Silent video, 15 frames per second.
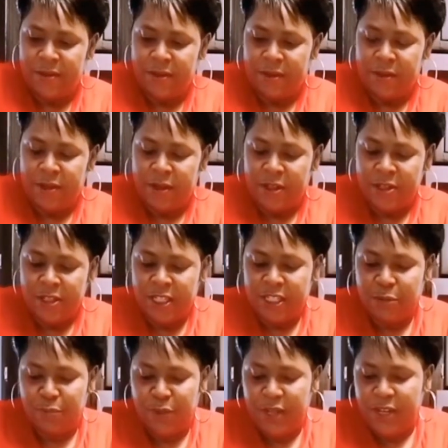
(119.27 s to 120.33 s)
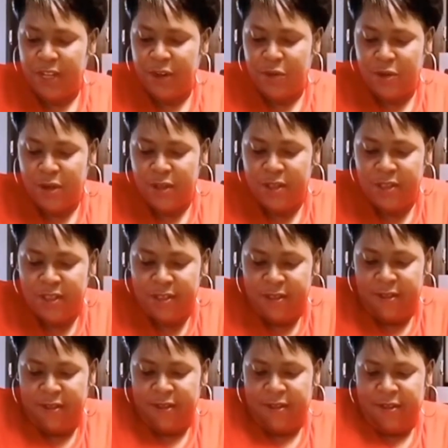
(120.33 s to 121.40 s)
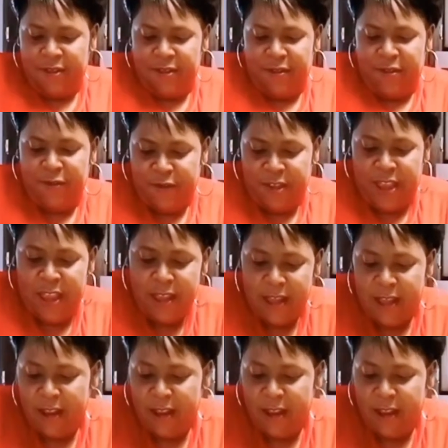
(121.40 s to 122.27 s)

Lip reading: Let's put it on and the